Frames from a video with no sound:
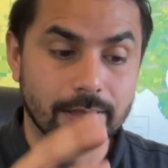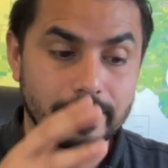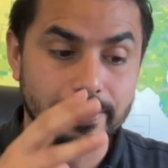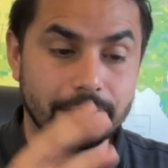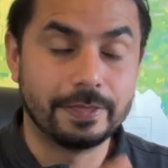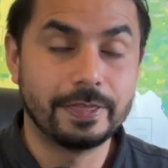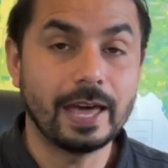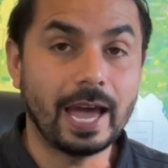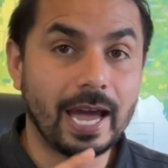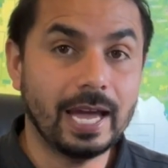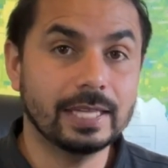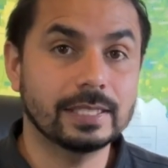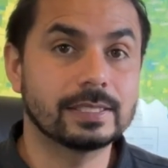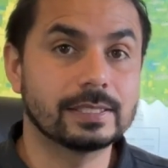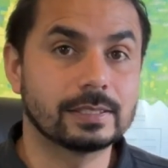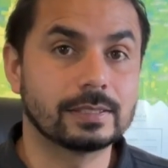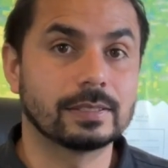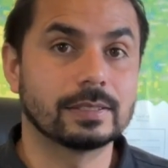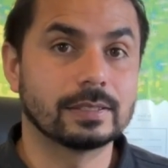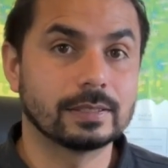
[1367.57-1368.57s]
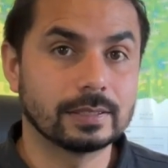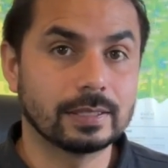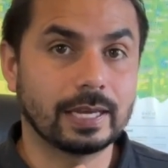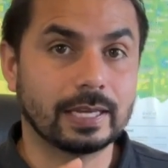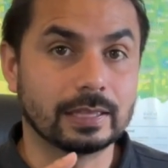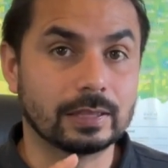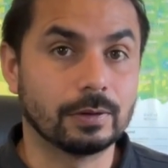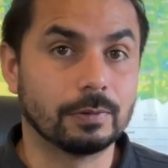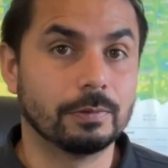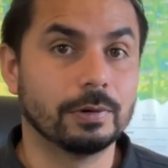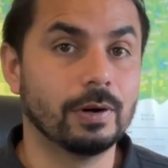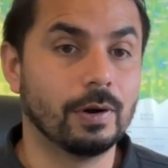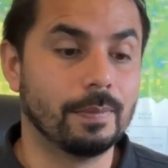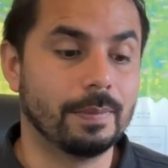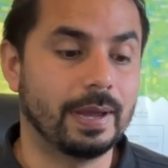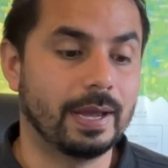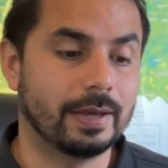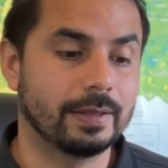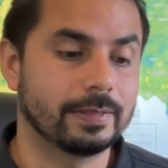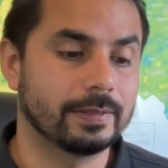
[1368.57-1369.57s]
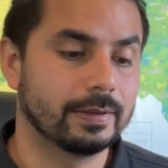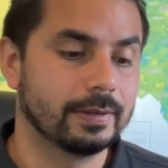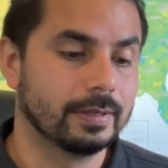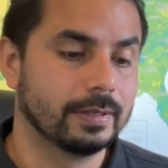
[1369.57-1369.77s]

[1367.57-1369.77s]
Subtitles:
That's like the real math.